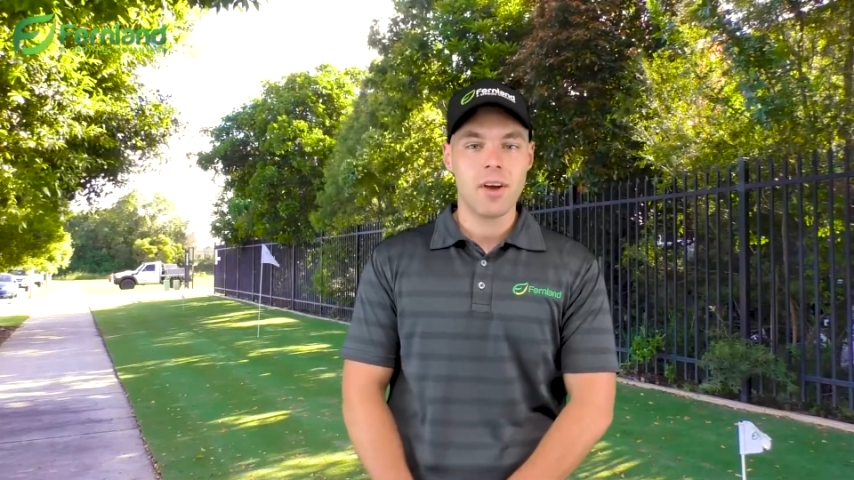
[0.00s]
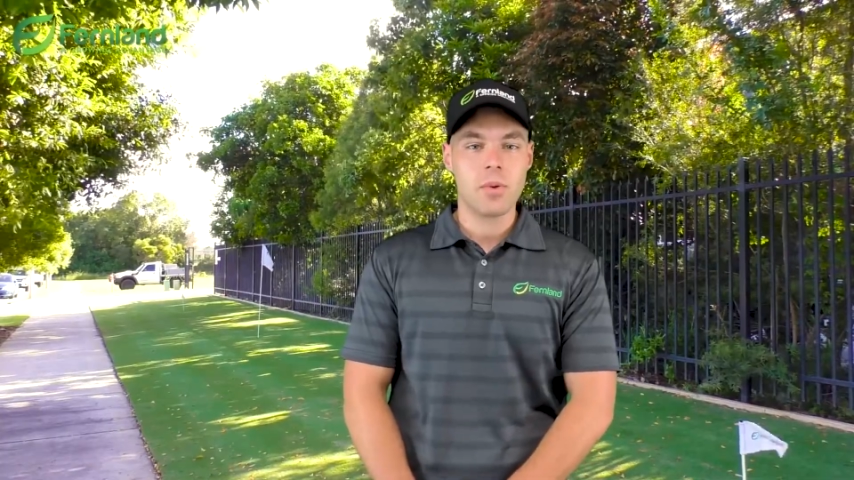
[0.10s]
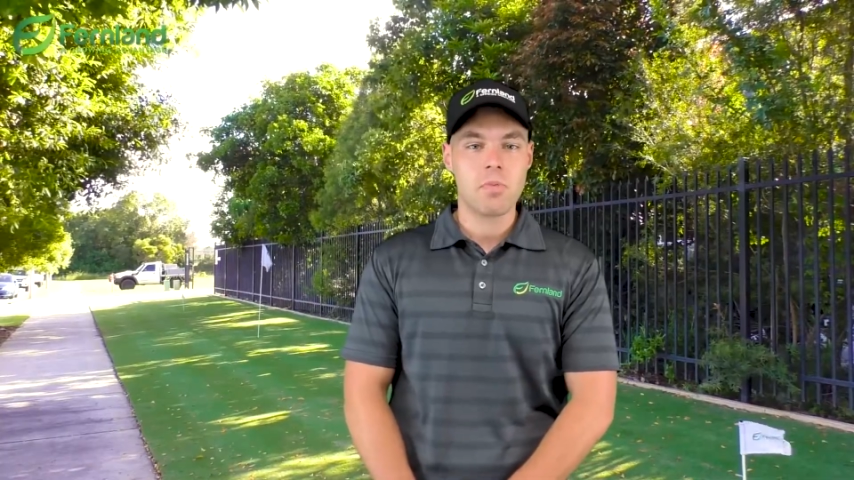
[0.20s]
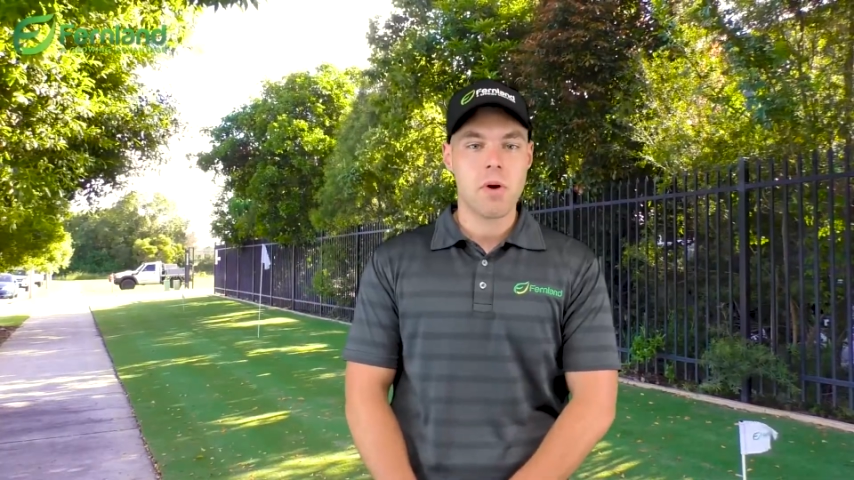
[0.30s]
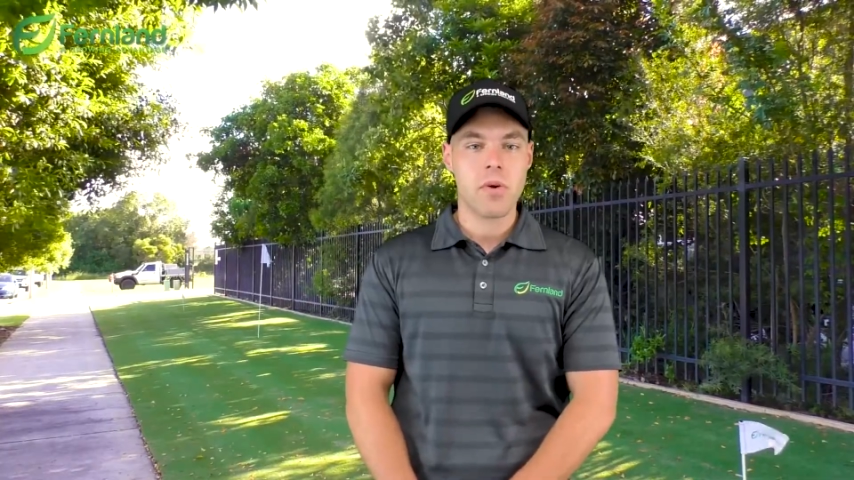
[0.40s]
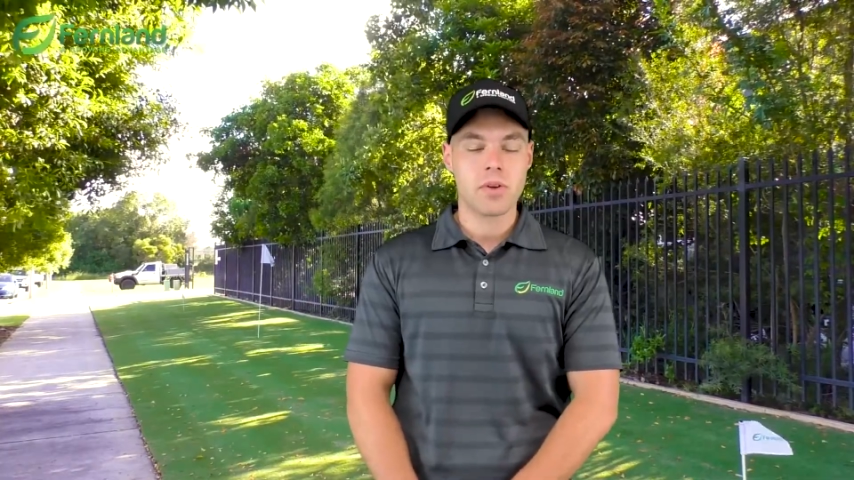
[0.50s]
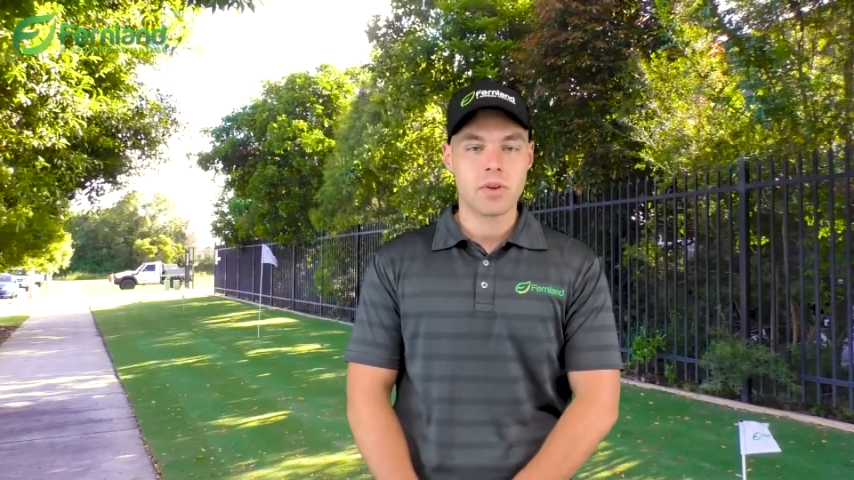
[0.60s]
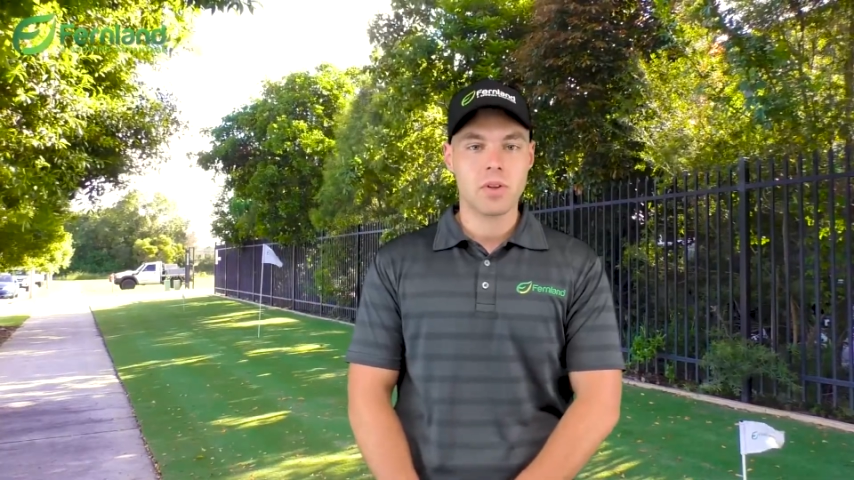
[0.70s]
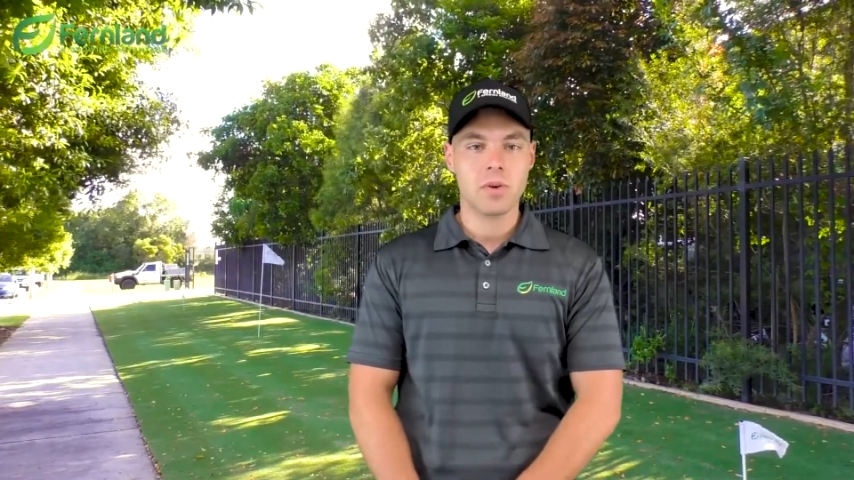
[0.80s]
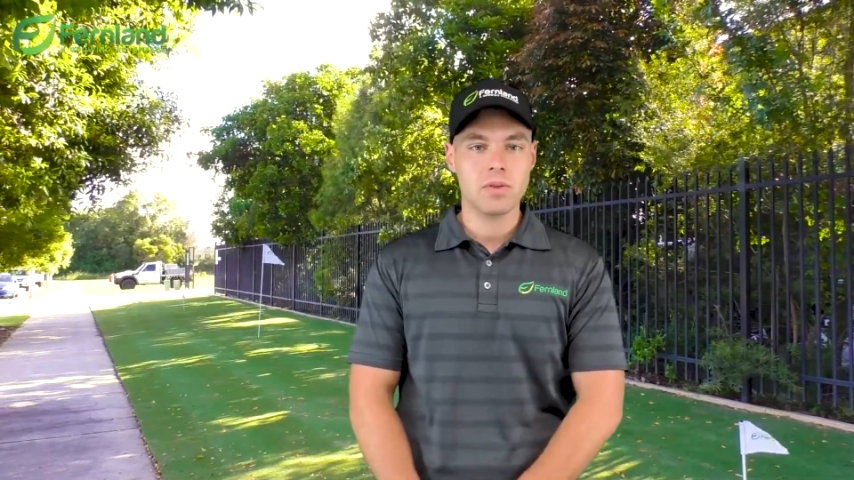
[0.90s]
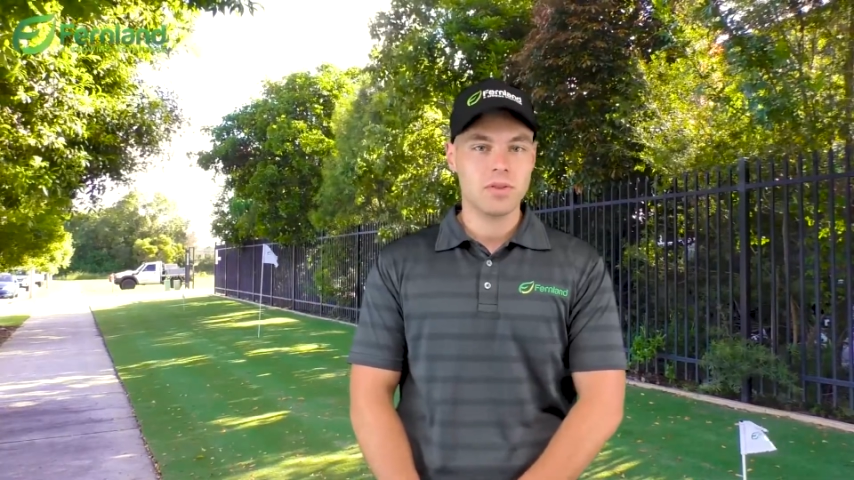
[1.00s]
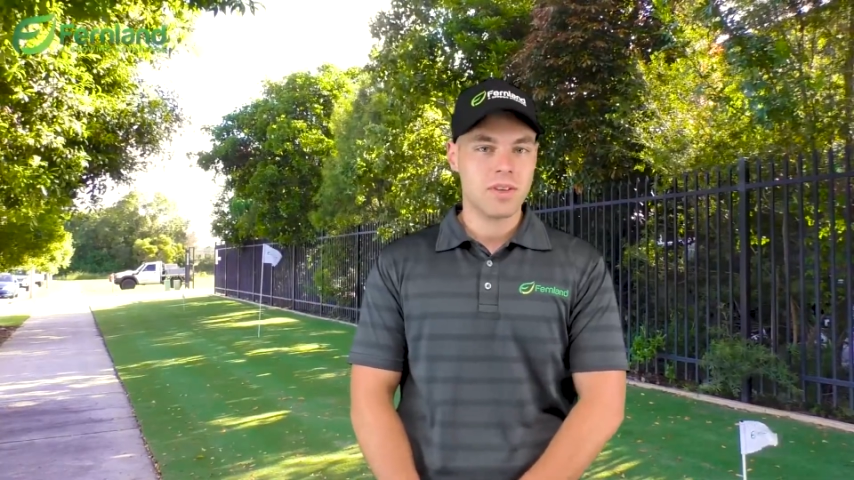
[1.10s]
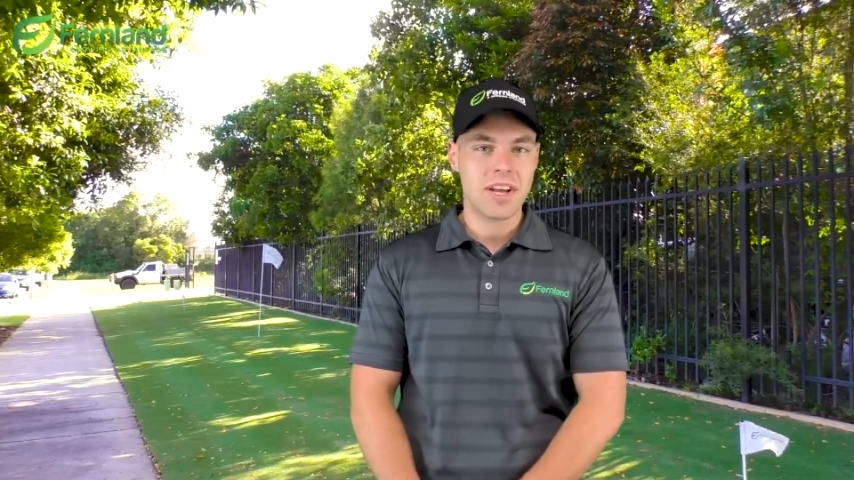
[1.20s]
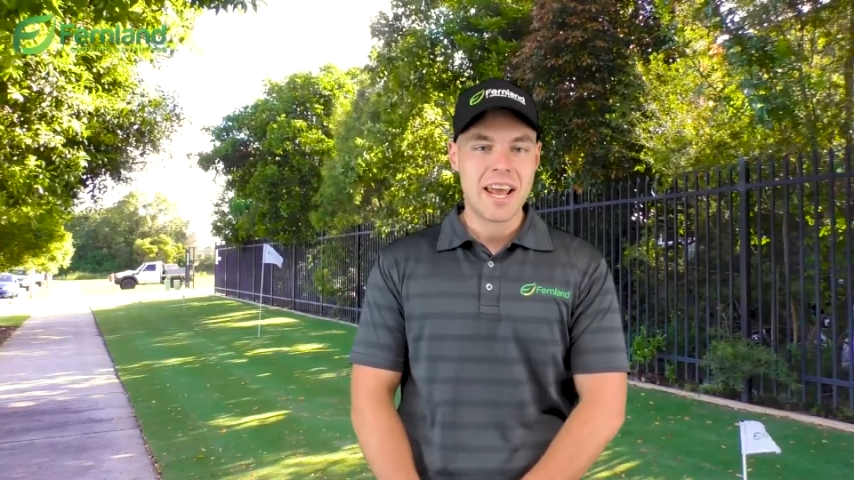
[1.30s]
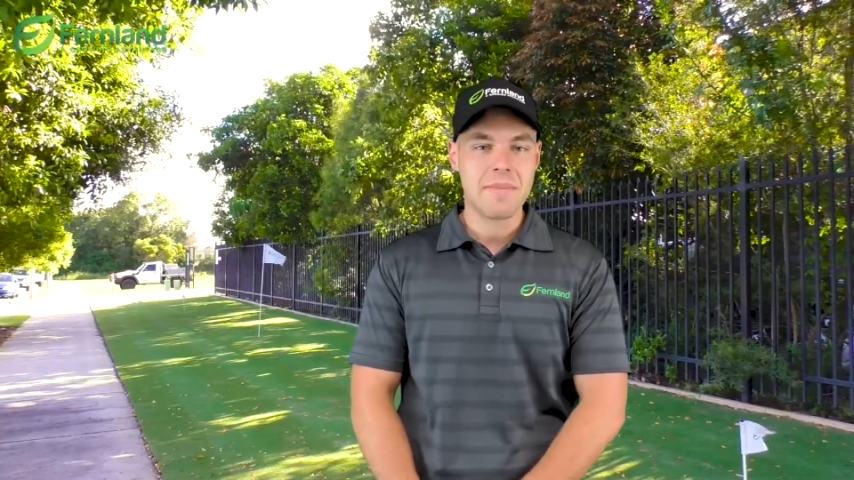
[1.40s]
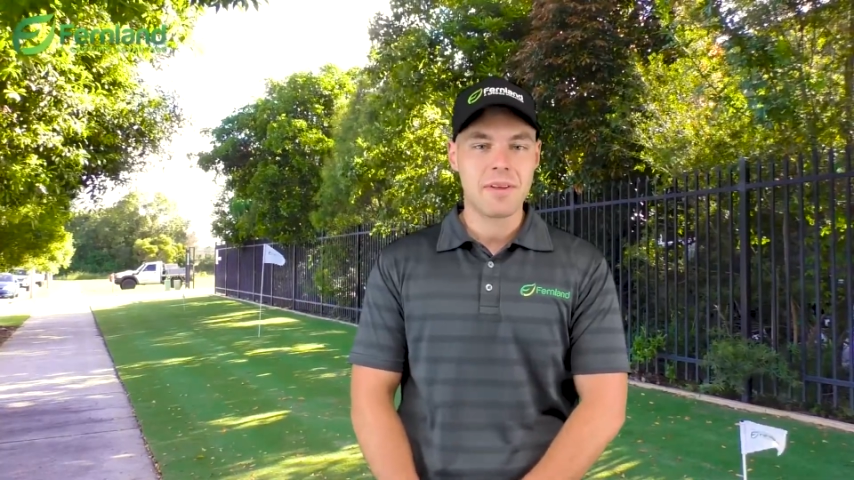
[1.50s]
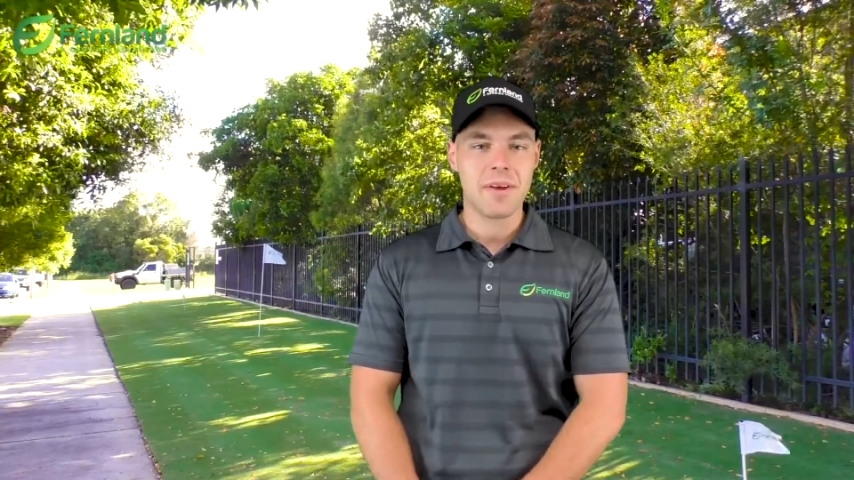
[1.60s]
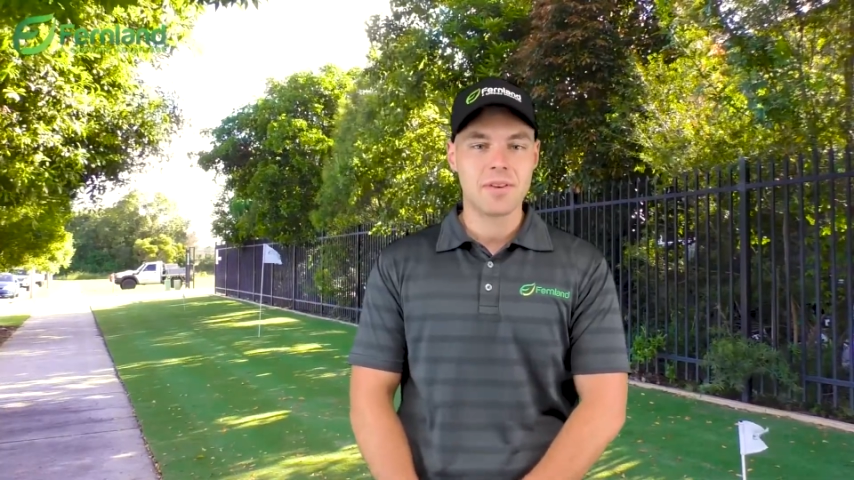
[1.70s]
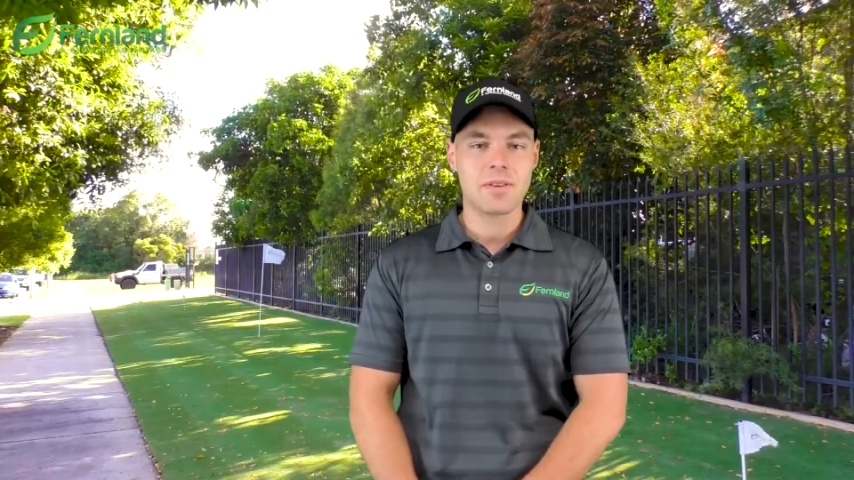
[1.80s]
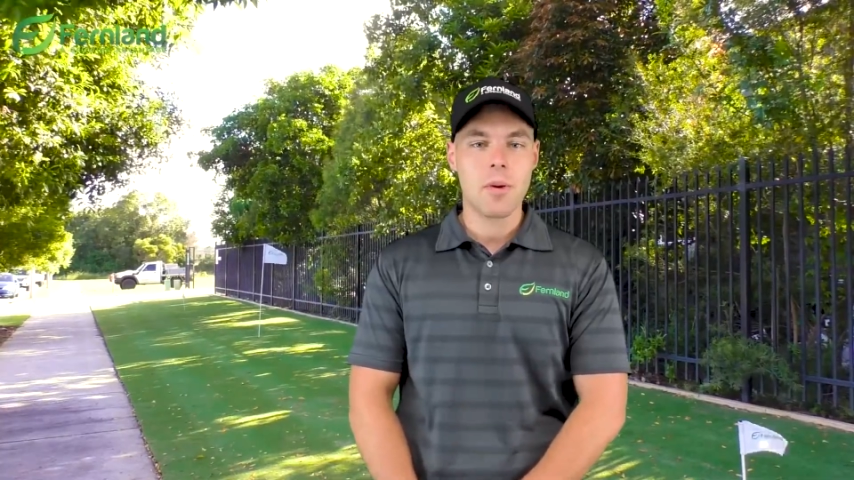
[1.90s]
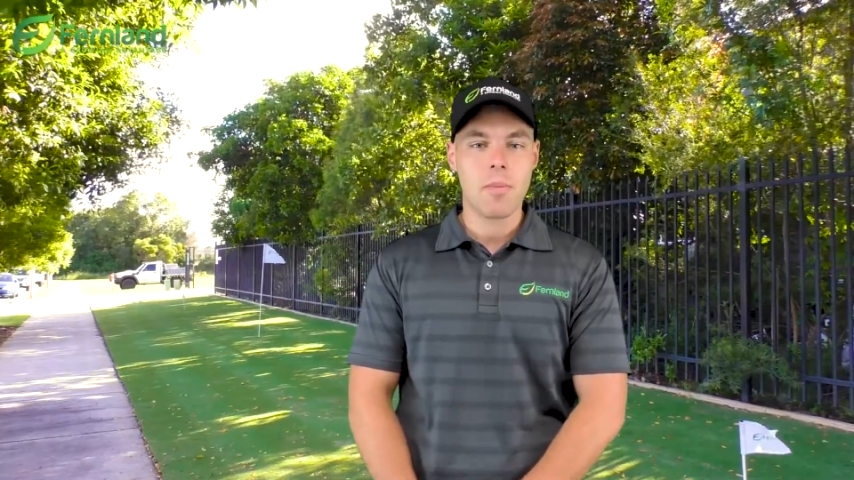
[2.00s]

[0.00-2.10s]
with mowing your lawn and heaping those